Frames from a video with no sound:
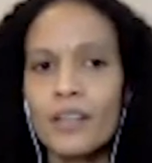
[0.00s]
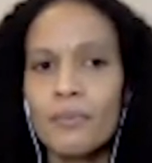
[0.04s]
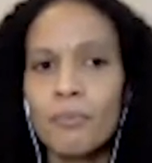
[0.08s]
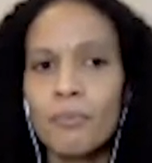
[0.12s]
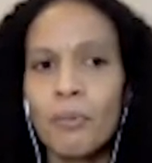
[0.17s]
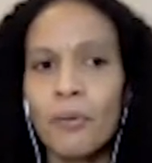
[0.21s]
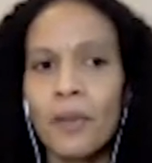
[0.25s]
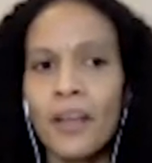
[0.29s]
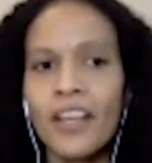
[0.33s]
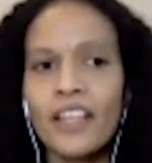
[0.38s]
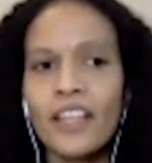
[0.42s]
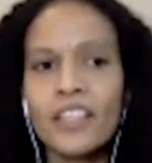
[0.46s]

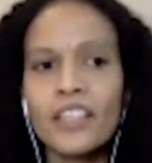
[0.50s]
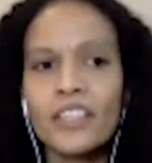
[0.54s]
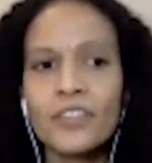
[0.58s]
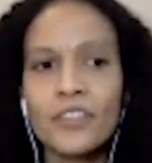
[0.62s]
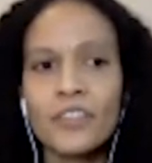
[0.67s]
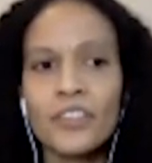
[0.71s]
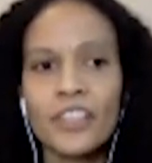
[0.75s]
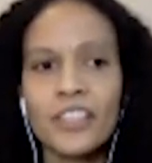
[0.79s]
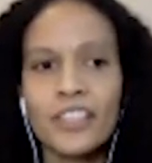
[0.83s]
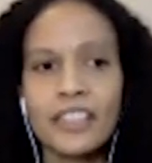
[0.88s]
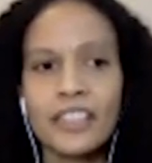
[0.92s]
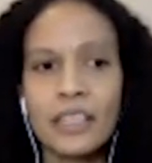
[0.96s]
Blanks,
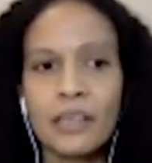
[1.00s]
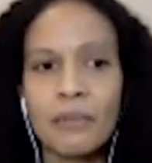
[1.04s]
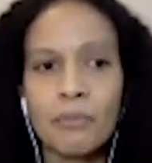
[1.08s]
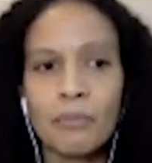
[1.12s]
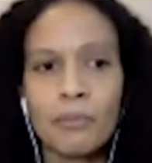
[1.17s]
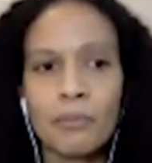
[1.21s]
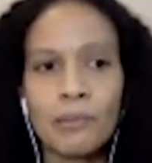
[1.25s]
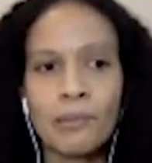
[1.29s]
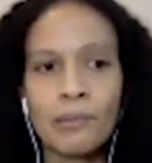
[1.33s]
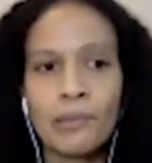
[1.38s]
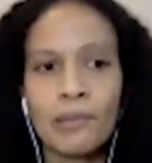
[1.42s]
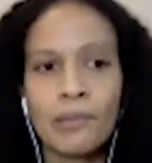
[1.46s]
for
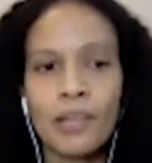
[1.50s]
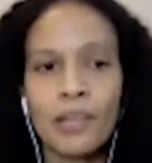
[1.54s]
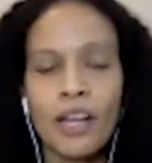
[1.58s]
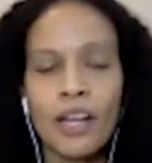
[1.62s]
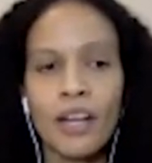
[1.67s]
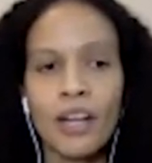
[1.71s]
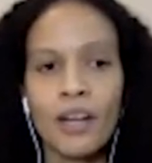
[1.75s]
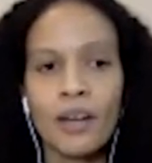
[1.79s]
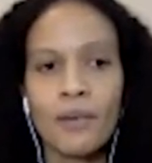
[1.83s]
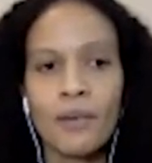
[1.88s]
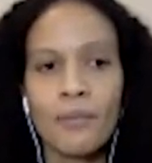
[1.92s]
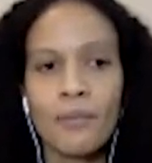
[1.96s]
example,
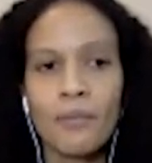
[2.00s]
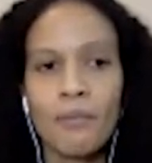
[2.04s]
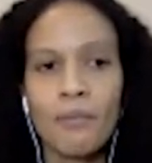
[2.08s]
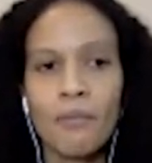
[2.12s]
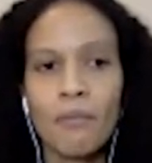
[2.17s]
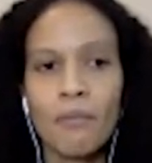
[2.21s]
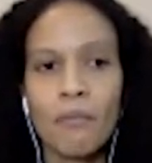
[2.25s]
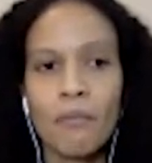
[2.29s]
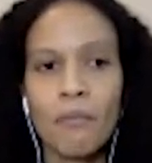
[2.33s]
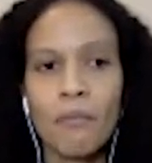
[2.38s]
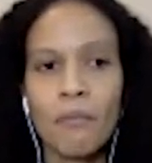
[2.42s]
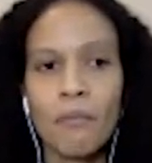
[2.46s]

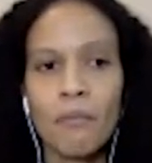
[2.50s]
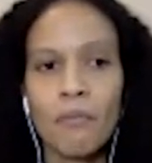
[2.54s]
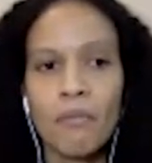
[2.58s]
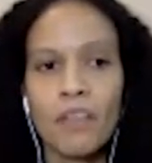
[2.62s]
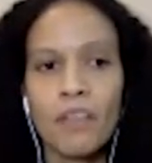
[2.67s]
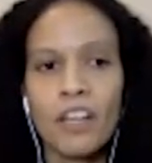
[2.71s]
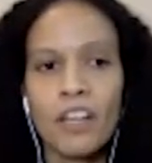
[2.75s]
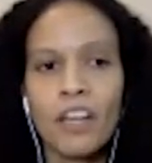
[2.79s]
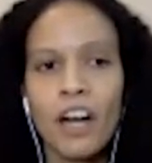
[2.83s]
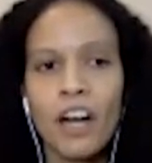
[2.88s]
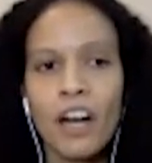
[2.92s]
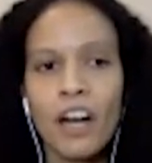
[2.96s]

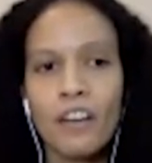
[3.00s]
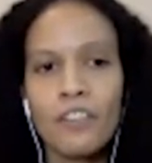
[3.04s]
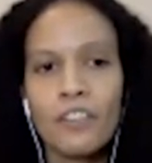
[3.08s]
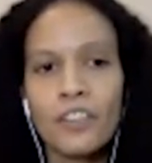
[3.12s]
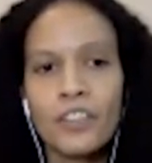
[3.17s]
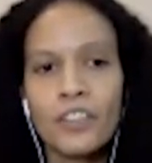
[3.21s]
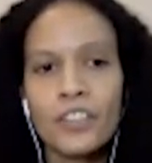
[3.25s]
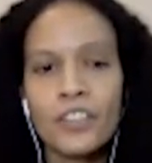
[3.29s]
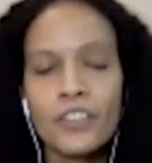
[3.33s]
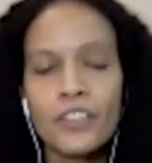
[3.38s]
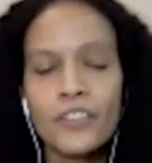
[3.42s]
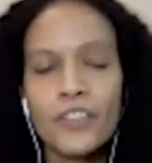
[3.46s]
the
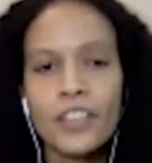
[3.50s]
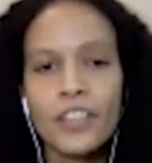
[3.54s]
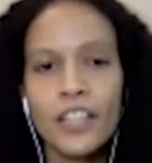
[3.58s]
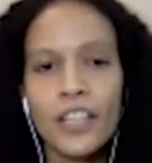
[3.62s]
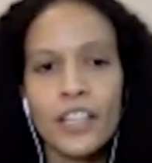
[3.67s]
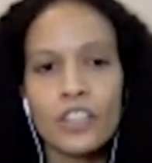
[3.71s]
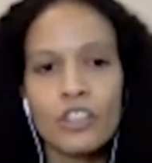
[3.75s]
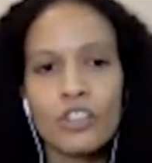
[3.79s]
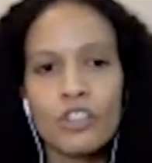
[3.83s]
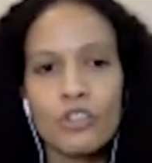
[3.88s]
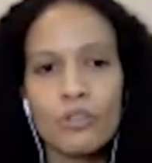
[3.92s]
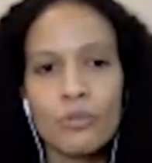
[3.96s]
covers felt
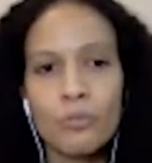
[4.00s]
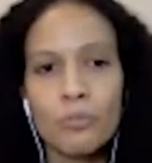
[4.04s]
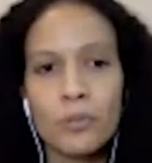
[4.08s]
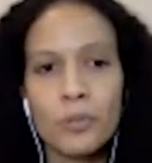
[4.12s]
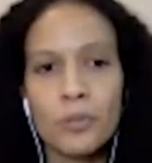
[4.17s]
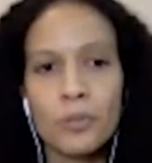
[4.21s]
like super